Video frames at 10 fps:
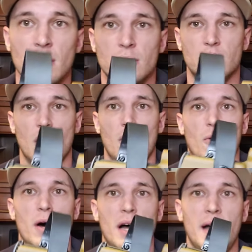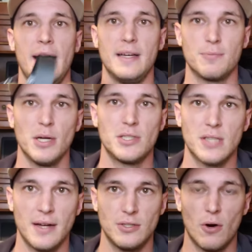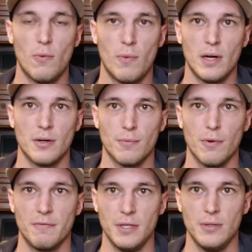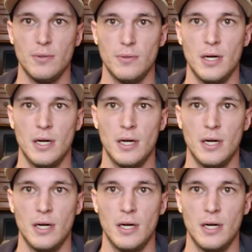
So, as much as I don't want to review